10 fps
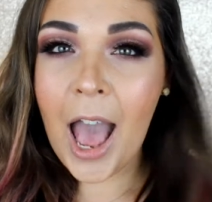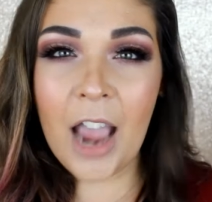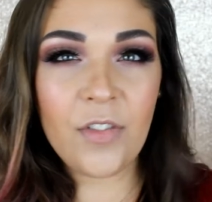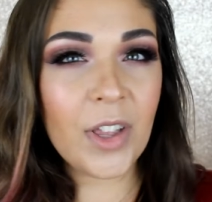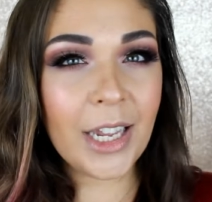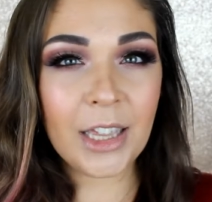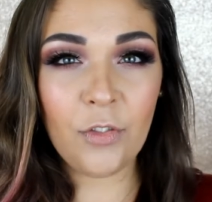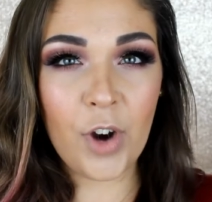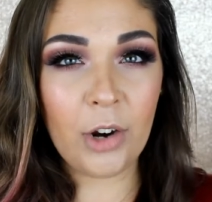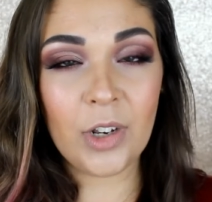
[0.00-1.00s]
I feel like
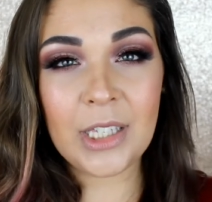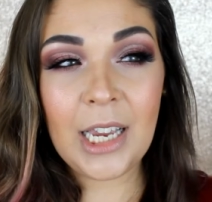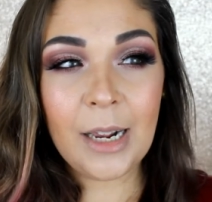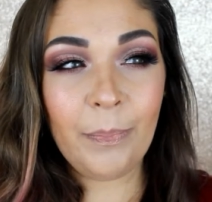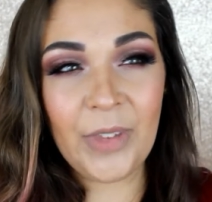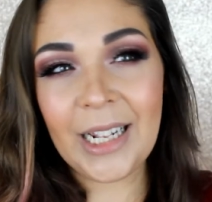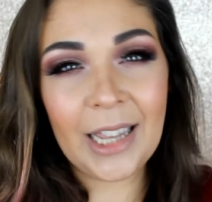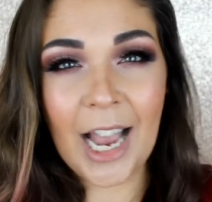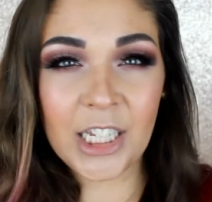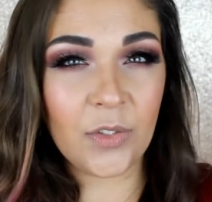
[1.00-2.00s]
the fragrance didn't
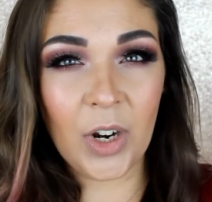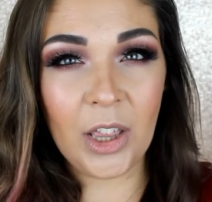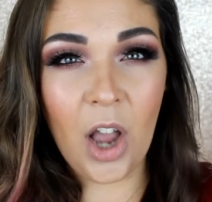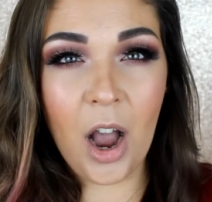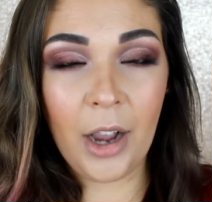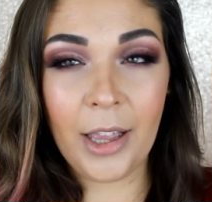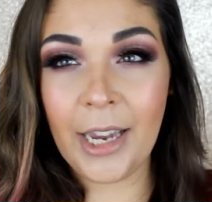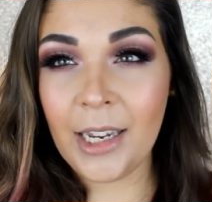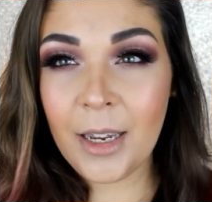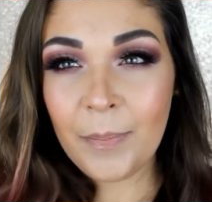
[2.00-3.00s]
last very long,
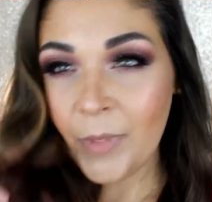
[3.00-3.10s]
like